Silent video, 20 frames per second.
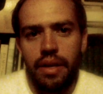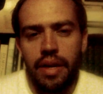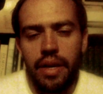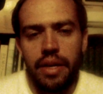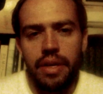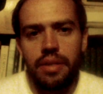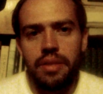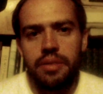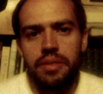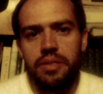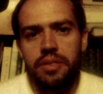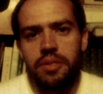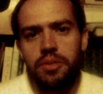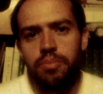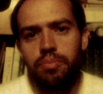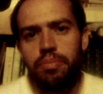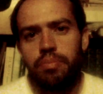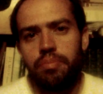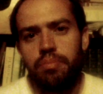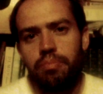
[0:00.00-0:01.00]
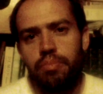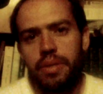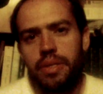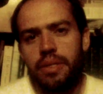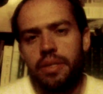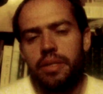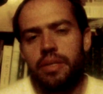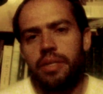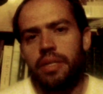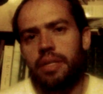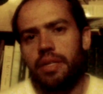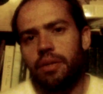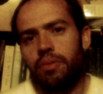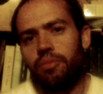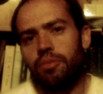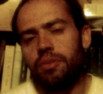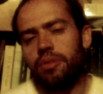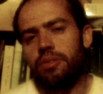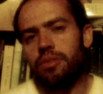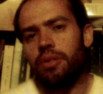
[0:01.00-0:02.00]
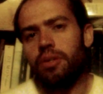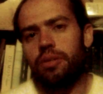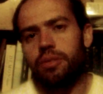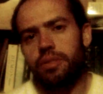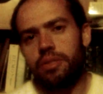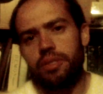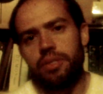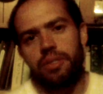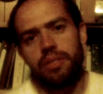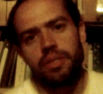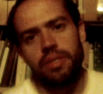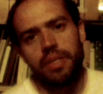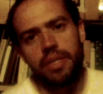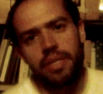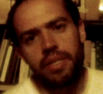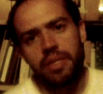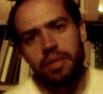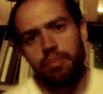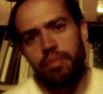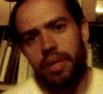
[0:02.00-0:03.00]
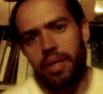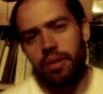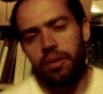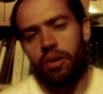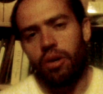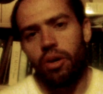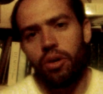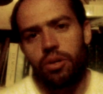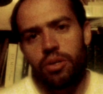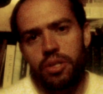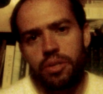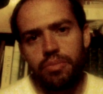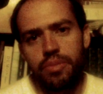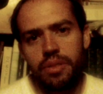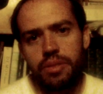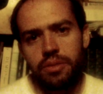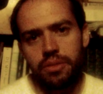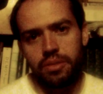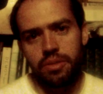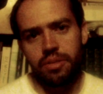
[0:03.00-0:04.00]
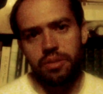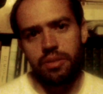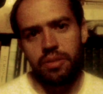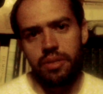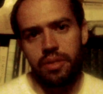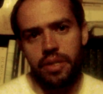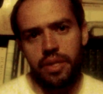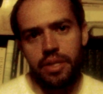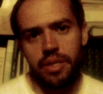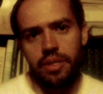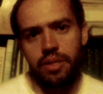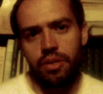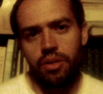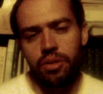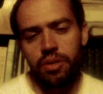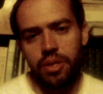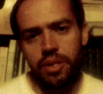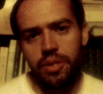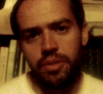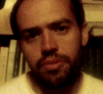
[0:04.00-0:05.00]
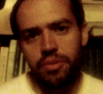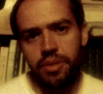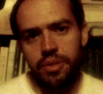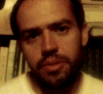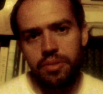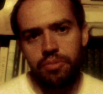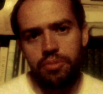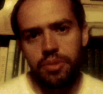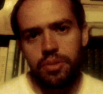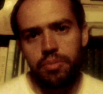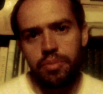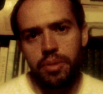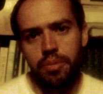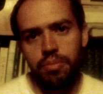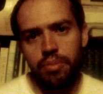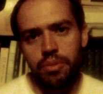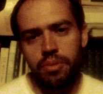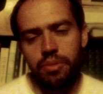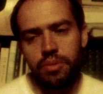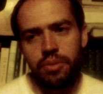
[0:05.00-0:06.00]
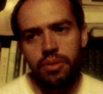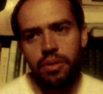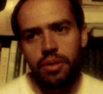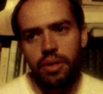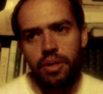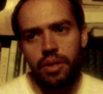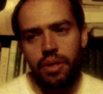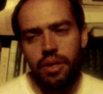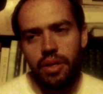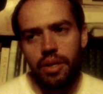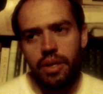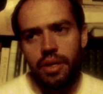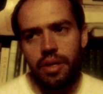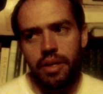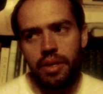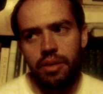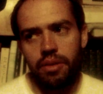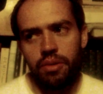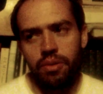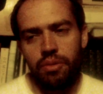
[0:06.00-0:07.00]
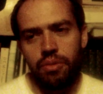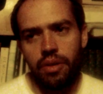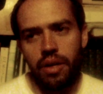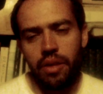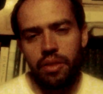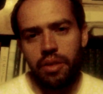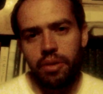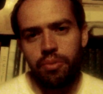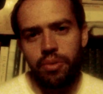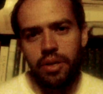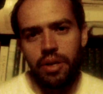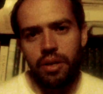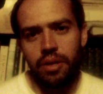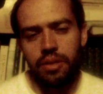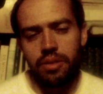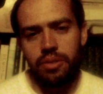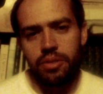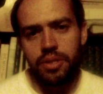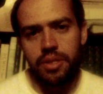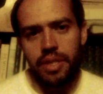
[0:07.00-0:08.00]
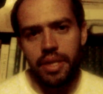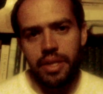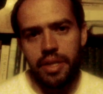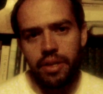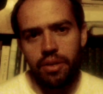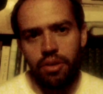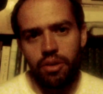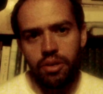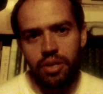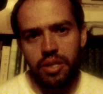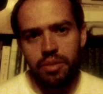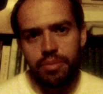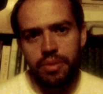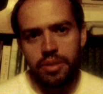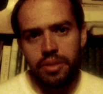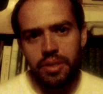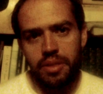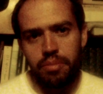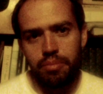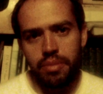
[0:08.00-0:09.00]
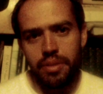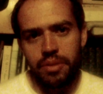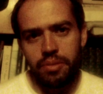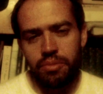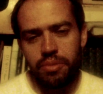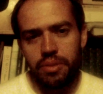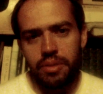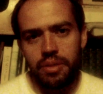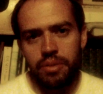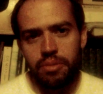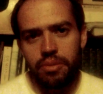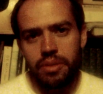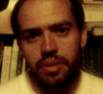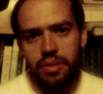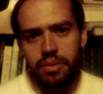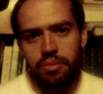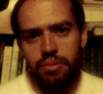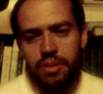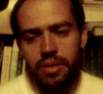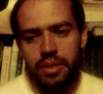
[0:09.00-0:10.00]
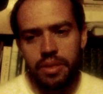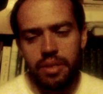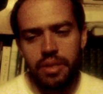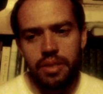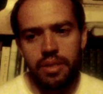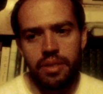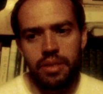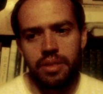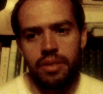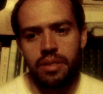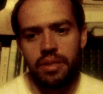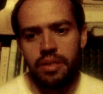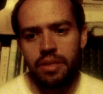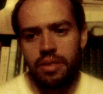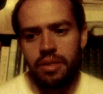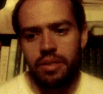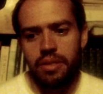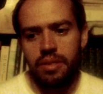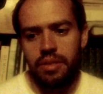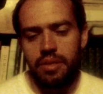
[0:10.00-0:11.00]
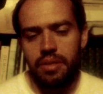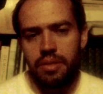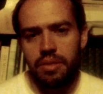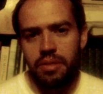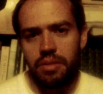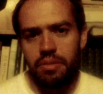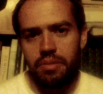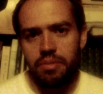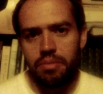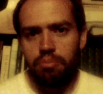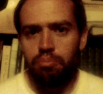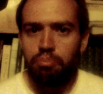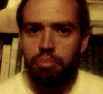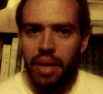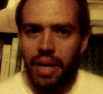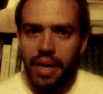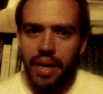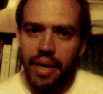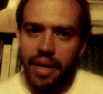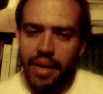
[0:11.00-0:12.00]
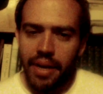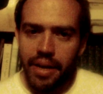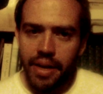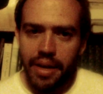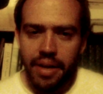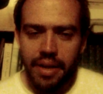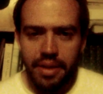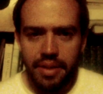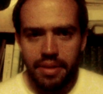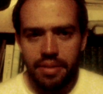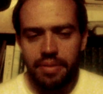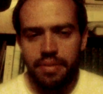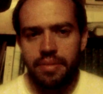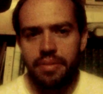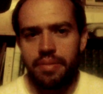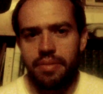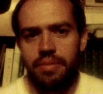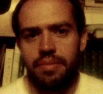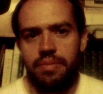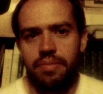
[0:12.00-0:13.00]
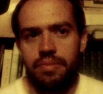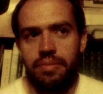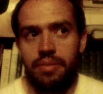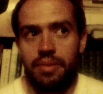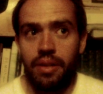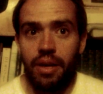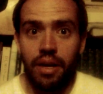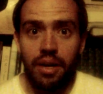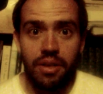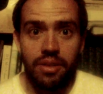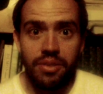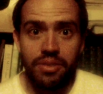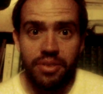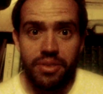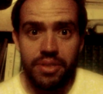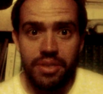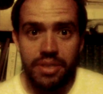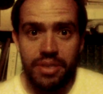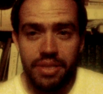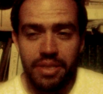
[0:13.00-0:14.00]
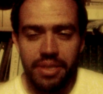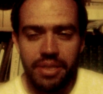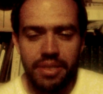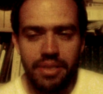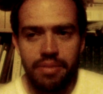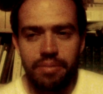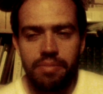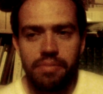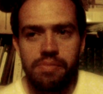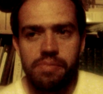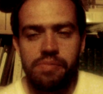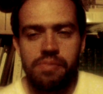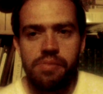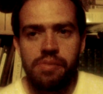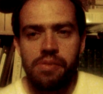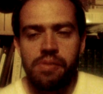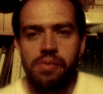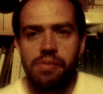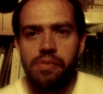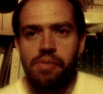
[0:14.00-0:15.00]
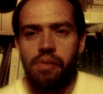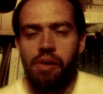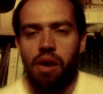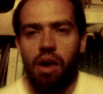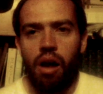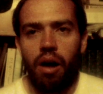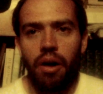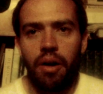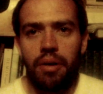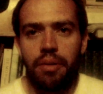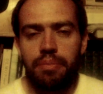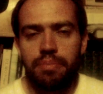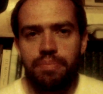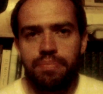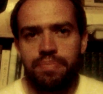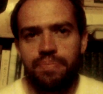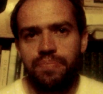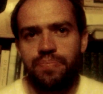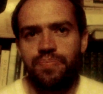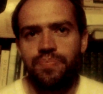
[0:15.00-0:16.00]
Hey, this is Ben, and I want to talk to you today about arguments and arguing with people. Now, I think we all understand how arguments can be really, really, really bad and not good, and um,